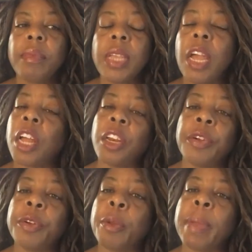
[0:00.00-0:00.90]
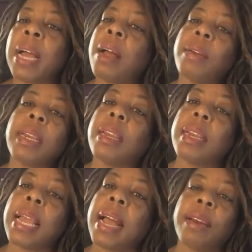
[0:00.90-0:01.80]
I learned about
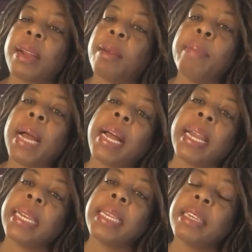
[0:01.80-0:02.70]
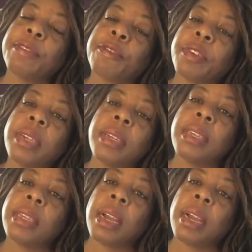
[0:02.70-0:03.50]
how to combine different